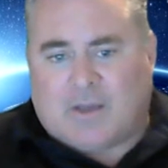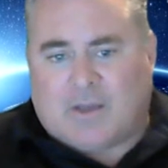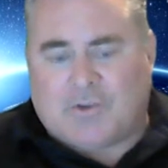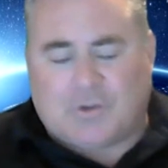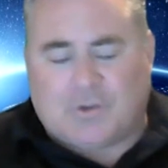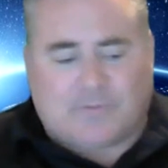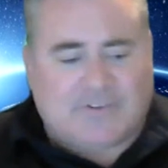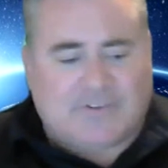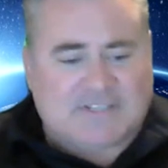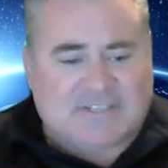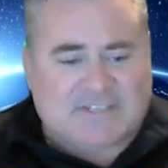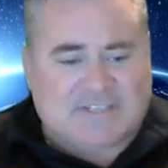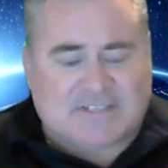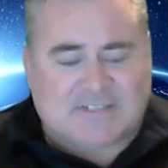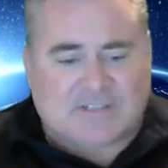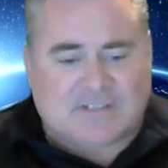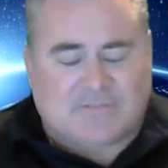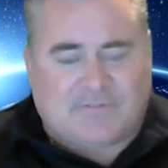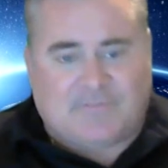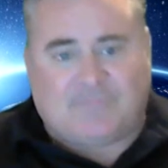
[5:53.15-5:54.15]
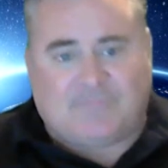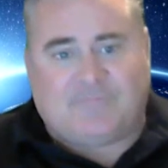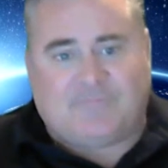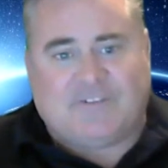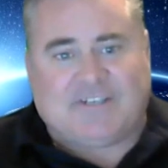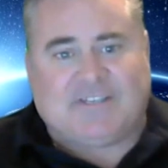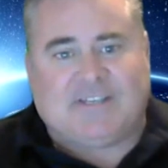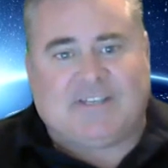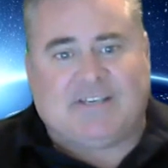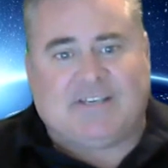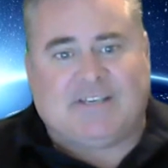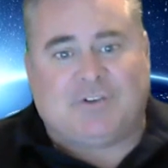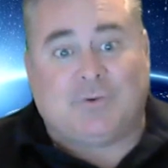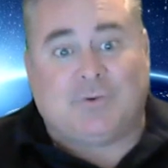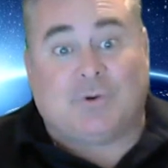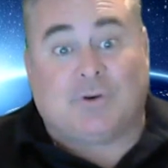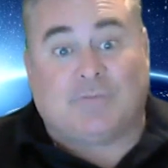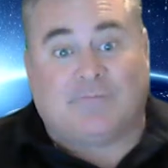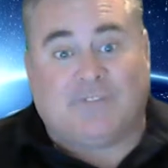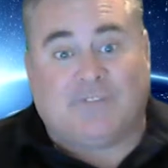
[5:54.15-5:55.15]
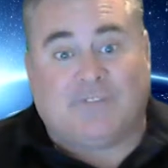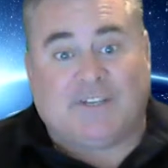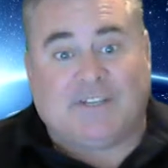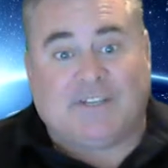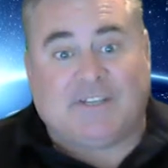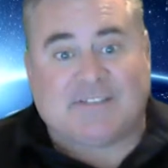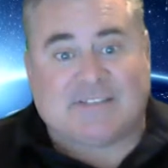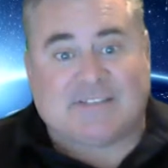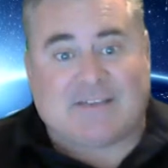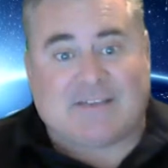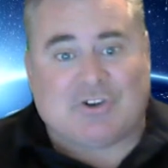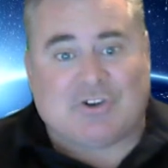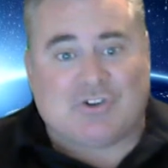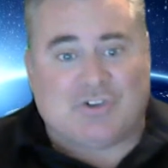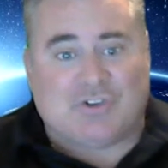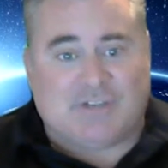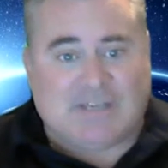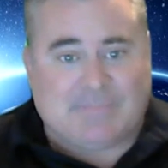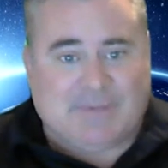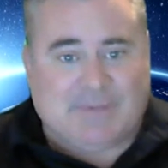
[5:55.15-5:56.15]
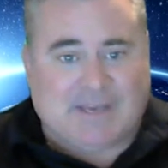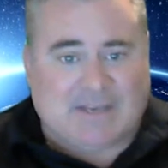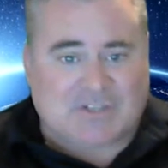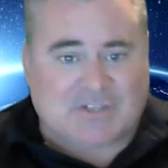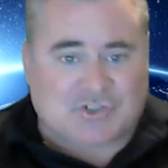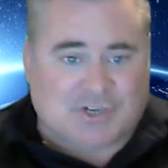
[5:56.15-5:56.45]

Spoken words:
257 TPS